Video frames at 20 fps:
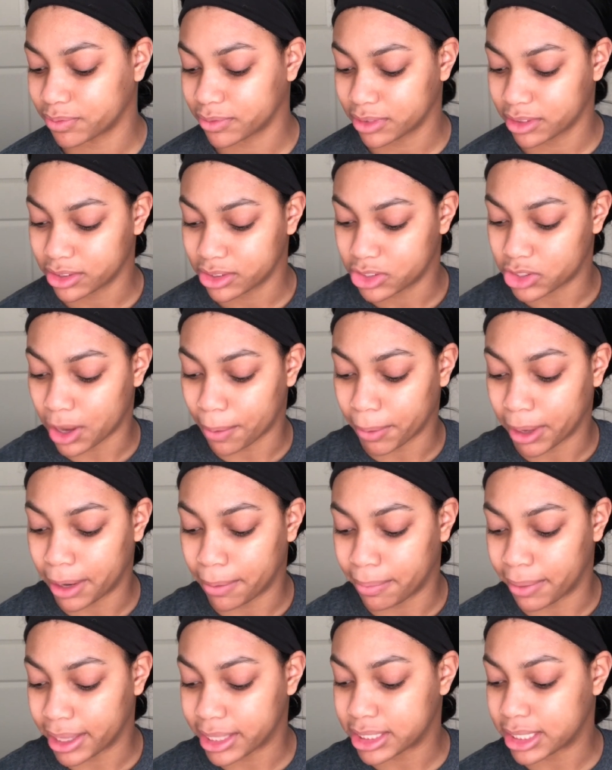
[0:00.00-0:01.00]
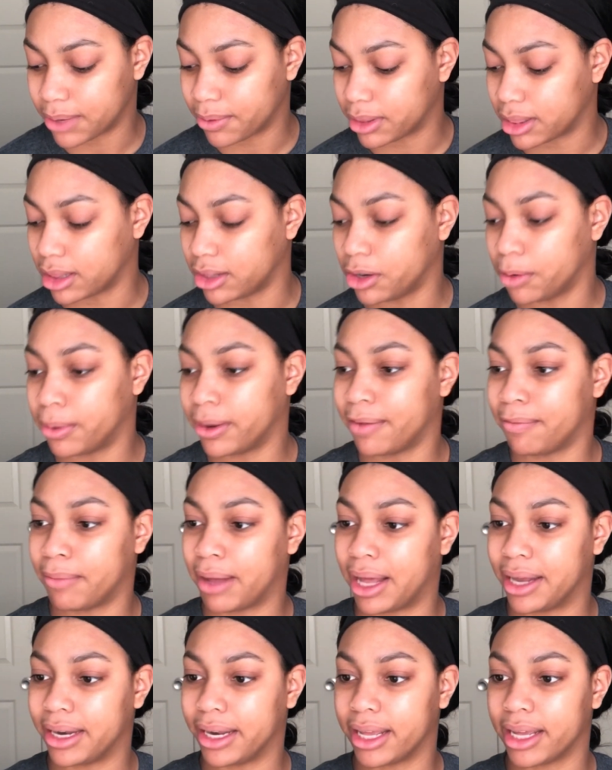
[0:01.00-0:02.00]
So I'm going to mix it with a little bit of my
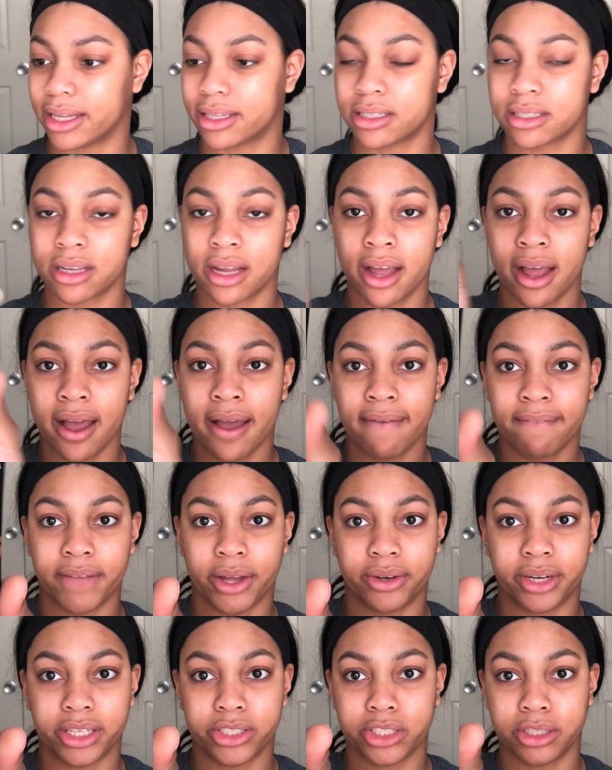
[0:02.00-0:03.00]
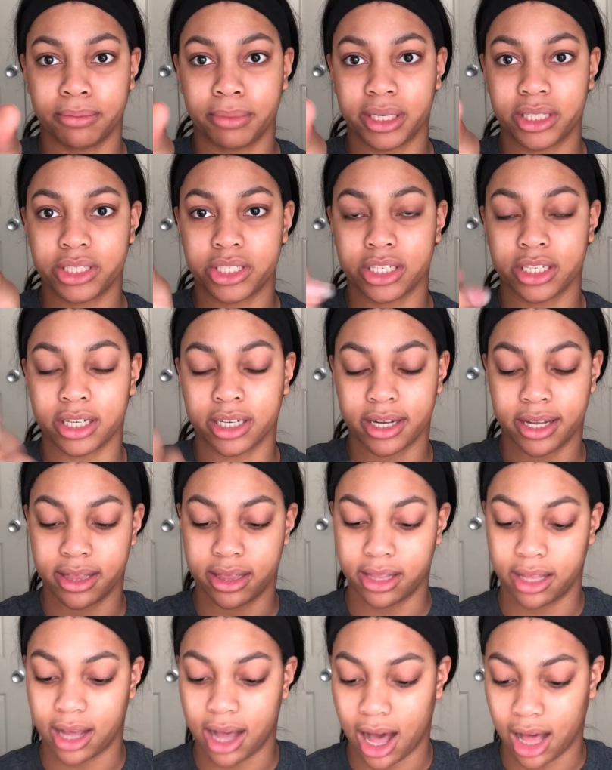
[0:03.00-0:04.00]
NYX foundation mixer in the
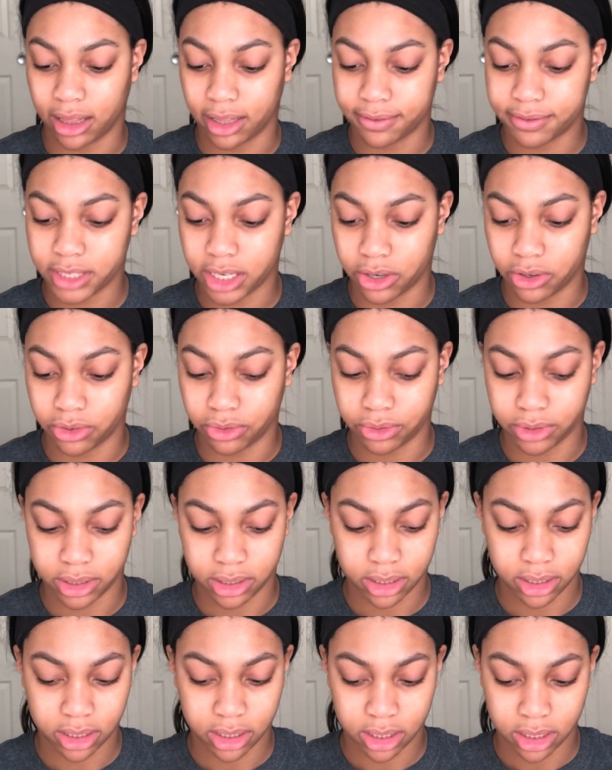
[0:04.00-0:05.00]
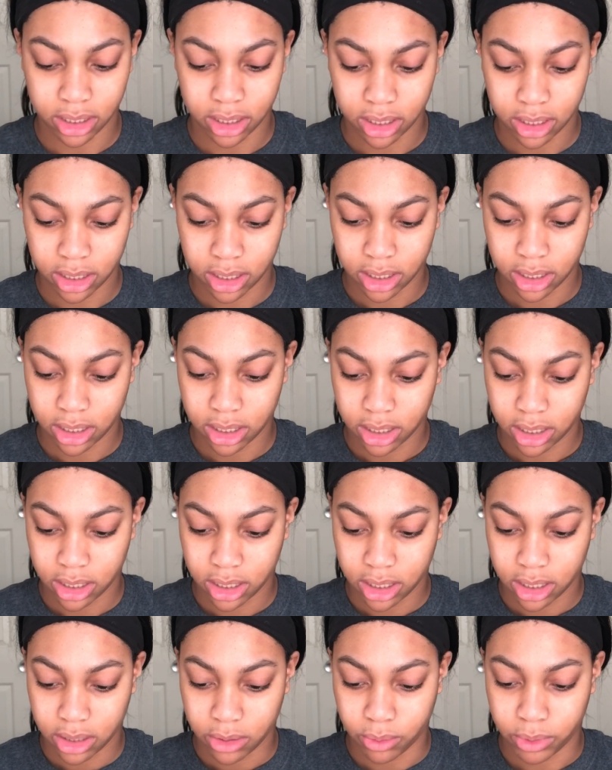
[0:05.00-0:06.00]
olive tone,
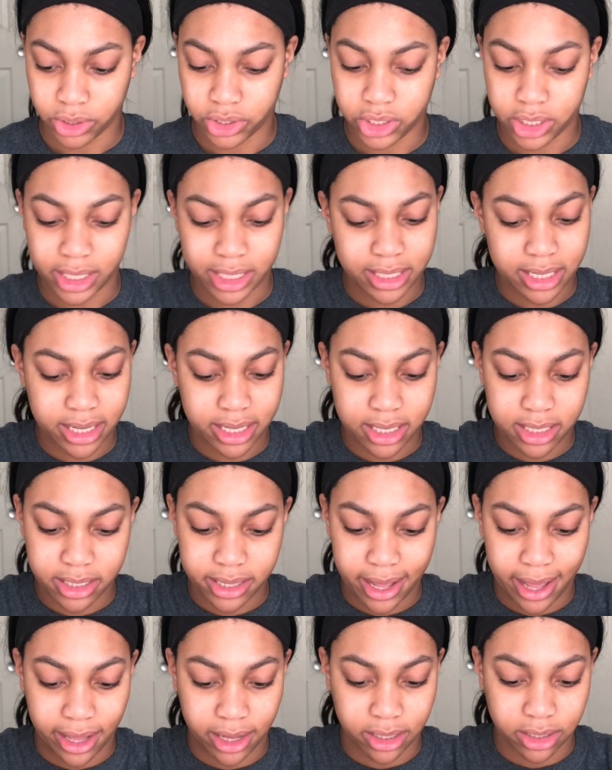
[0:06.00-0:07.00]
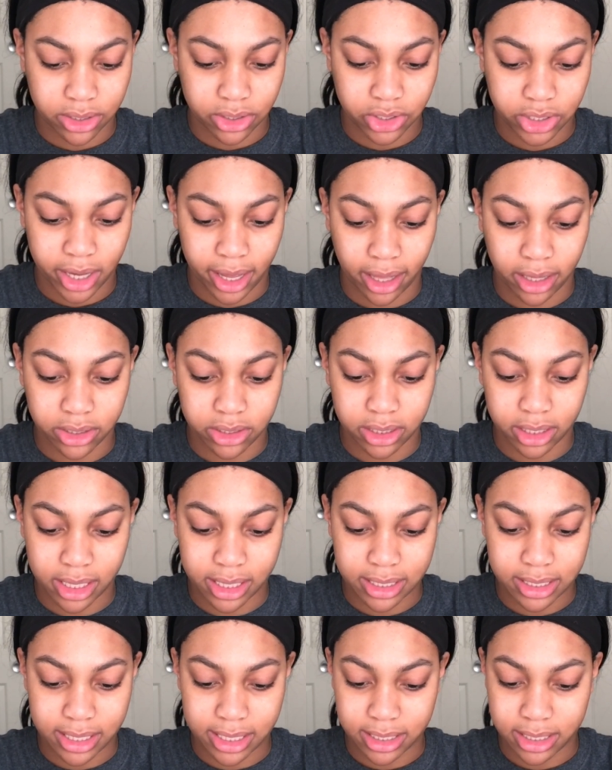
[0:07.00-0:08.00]
which it doesn't change the
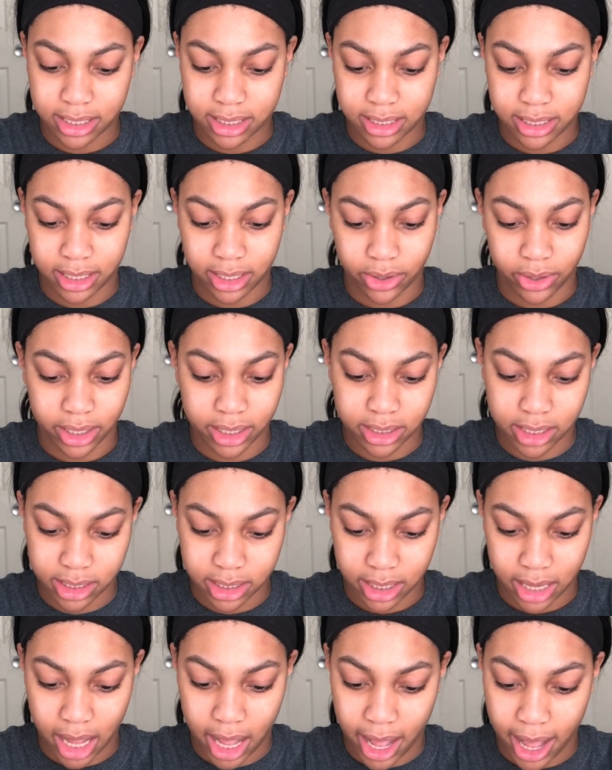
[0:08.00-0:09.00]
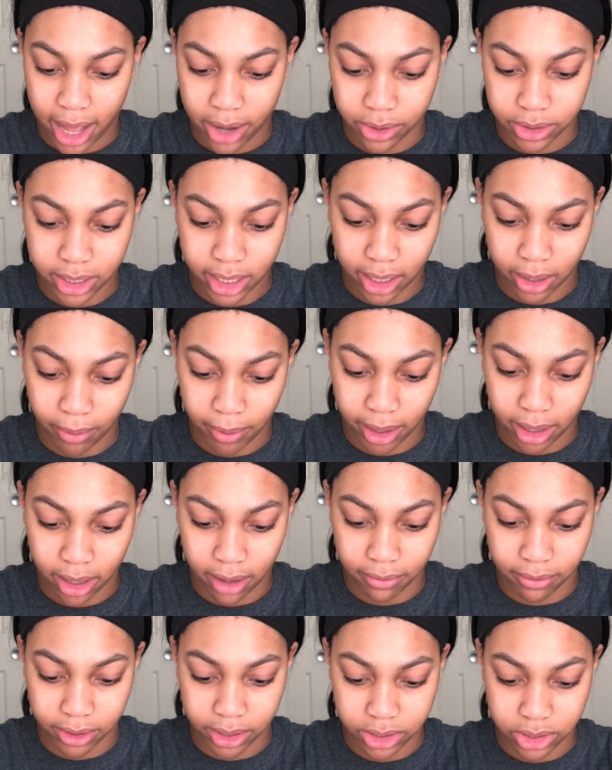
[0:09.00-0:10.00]
consistency, or it doesn't add or take away
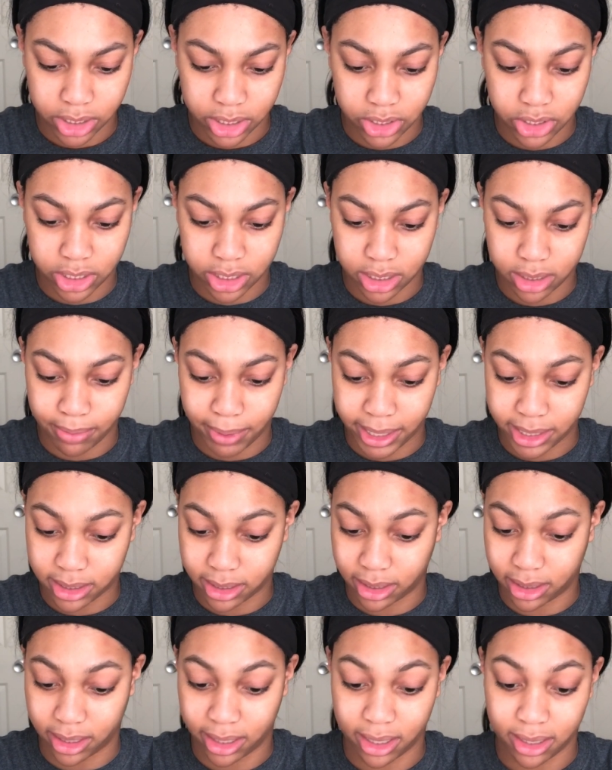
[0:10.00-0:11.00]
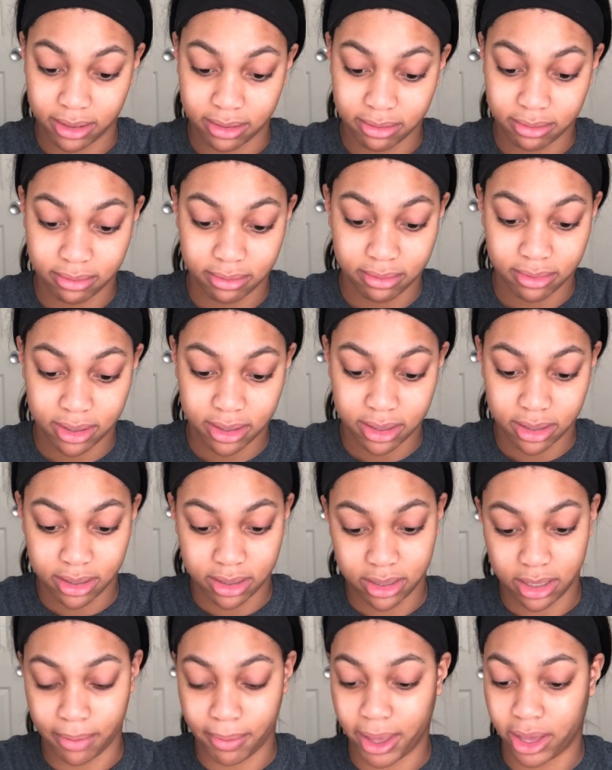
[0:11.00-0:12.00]
coverage. It's just basically
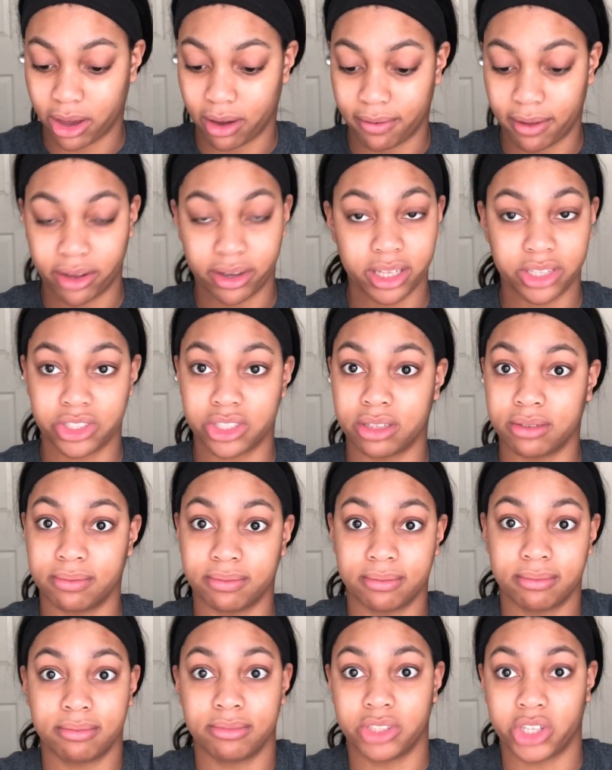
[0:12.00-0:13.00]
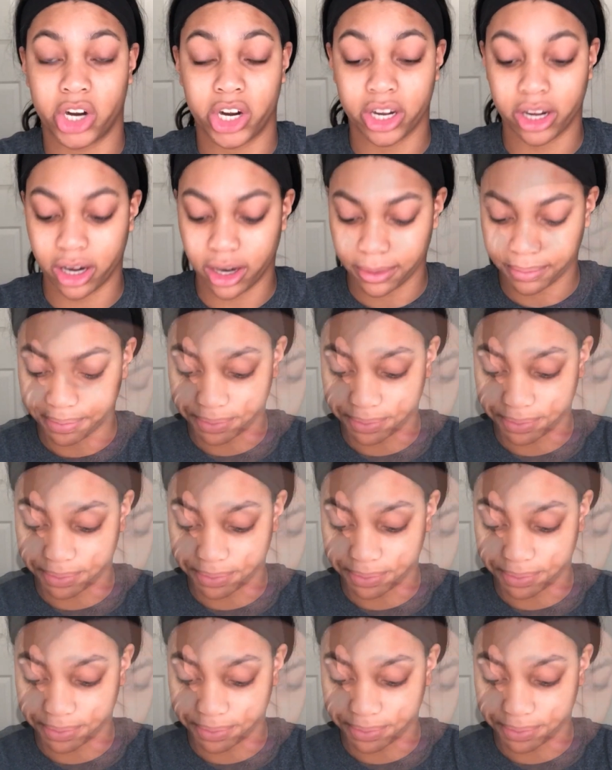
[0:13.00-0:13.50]
to make your foundation darker.